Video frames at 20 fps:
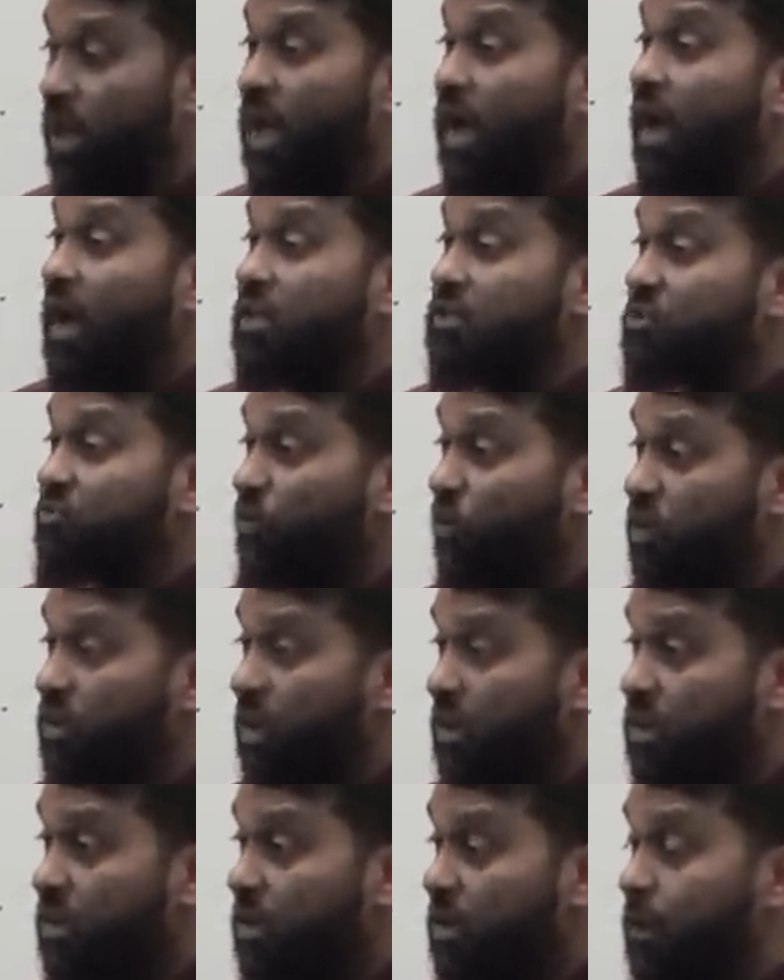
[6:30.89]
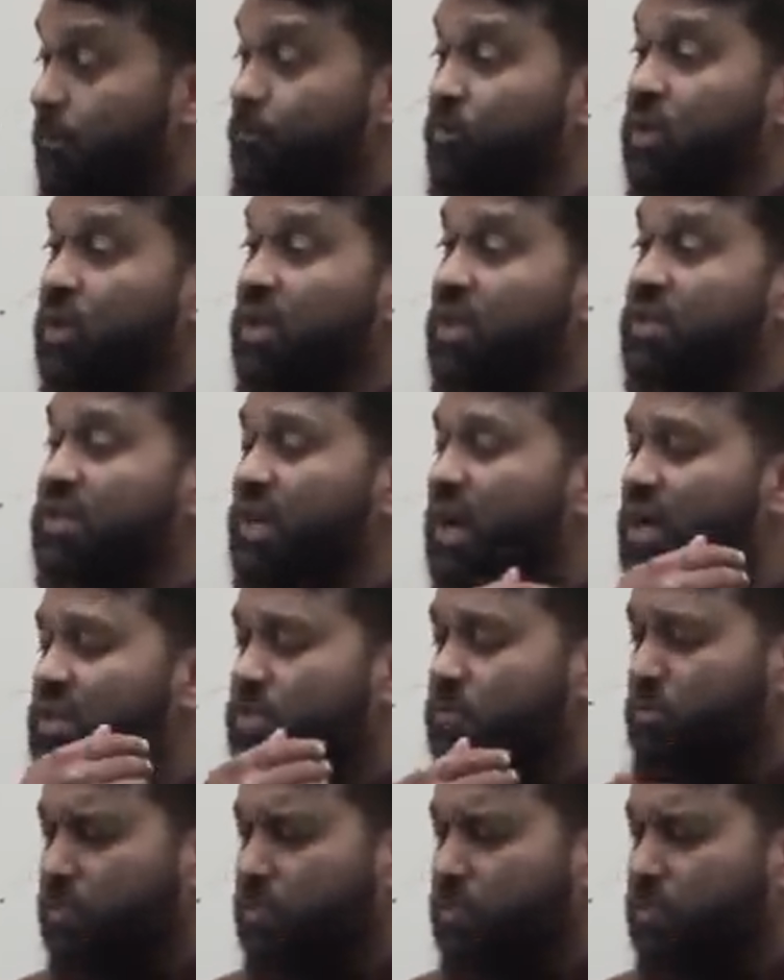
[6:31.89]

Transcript: As for Yathrib, it has